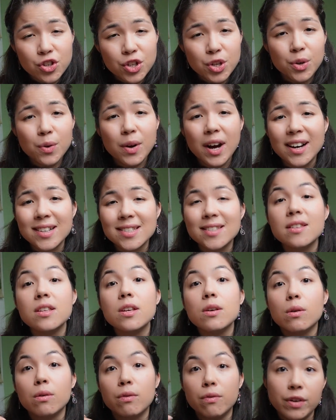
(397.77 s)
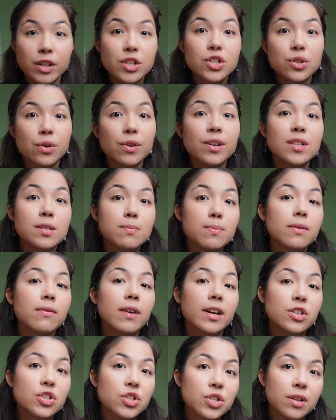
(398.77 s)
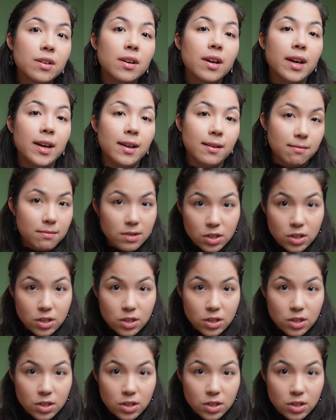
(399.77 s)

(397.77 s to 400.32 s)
to as the original inspiration in